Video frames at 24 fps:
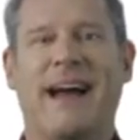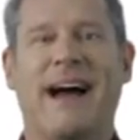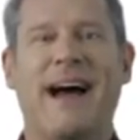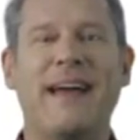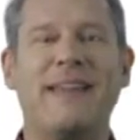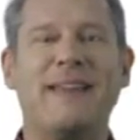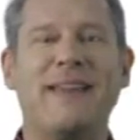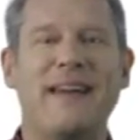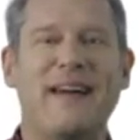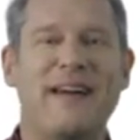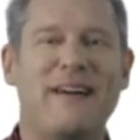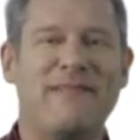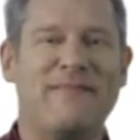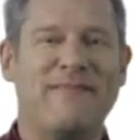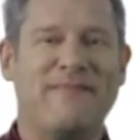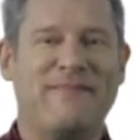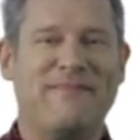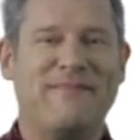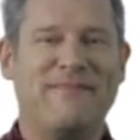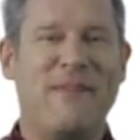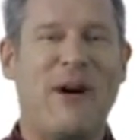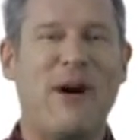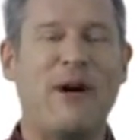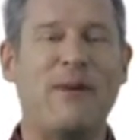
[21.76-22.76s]
Hi there,
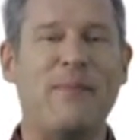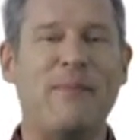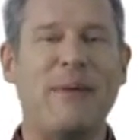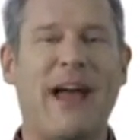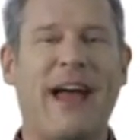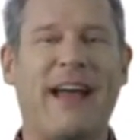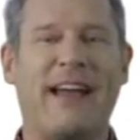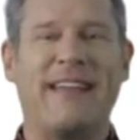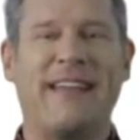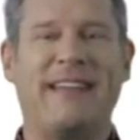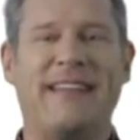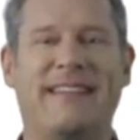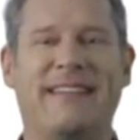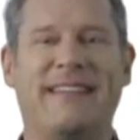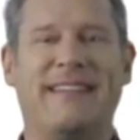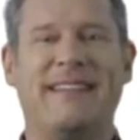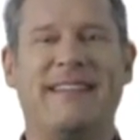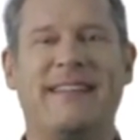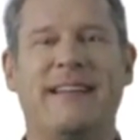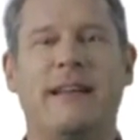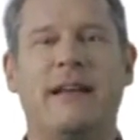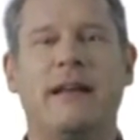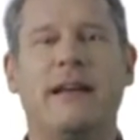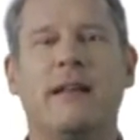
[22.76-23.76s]
welcome back.
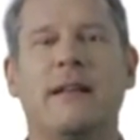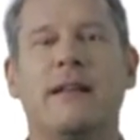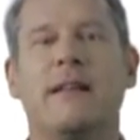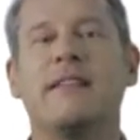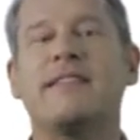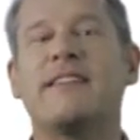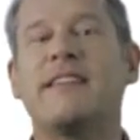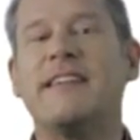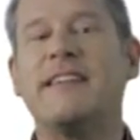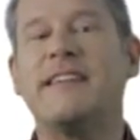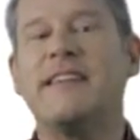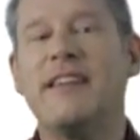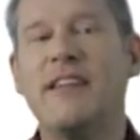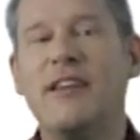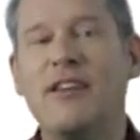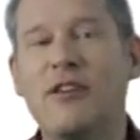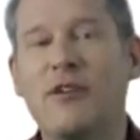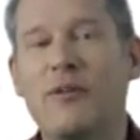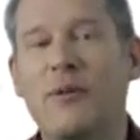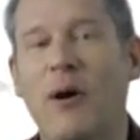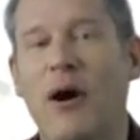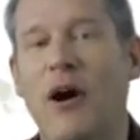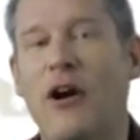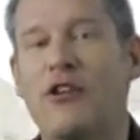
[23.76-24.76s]
Let's
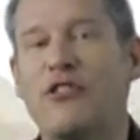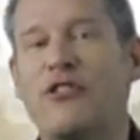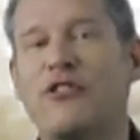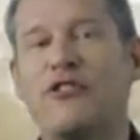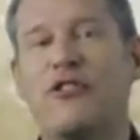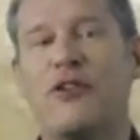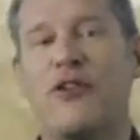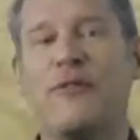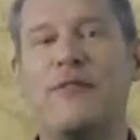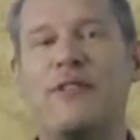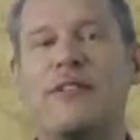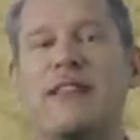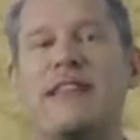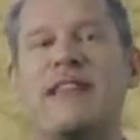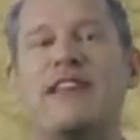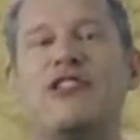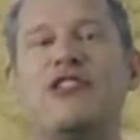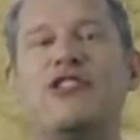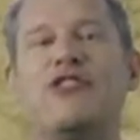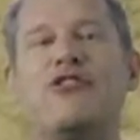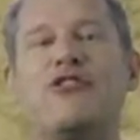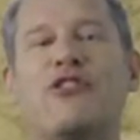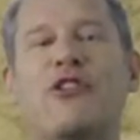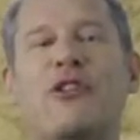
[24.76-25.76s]
continue our
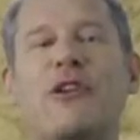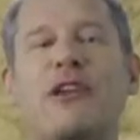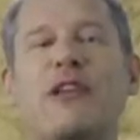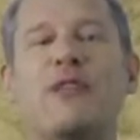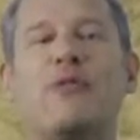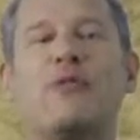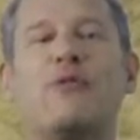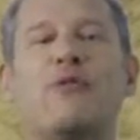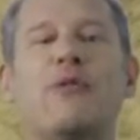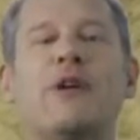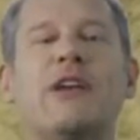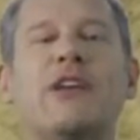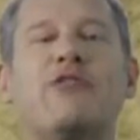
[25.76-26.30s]
serpentine journey through